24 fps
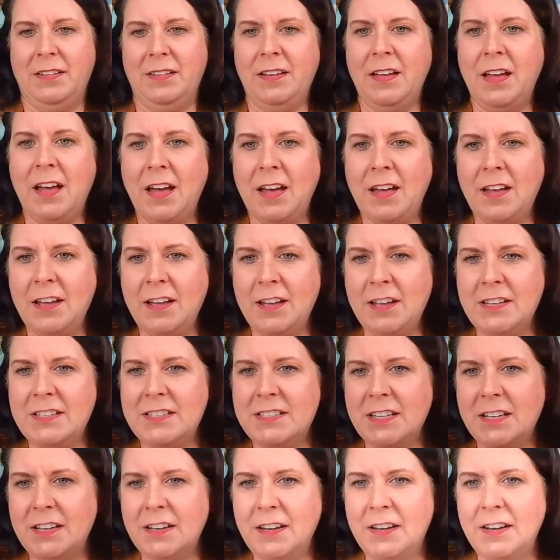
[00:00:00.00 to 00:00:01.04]
Hi, is
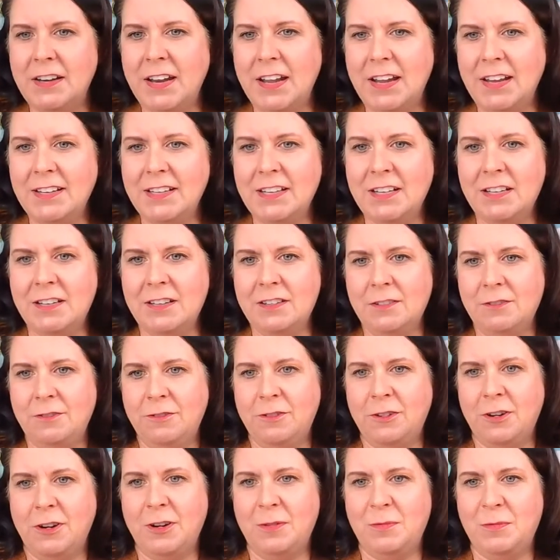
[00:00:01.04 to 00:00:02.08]
it Ananda
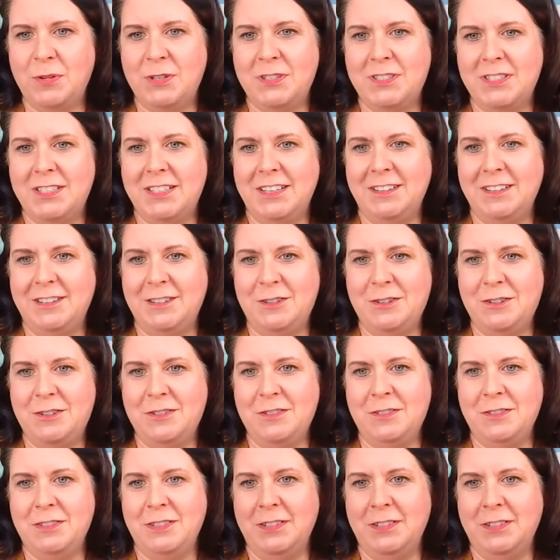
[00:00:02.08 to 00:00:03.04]
from Brazil?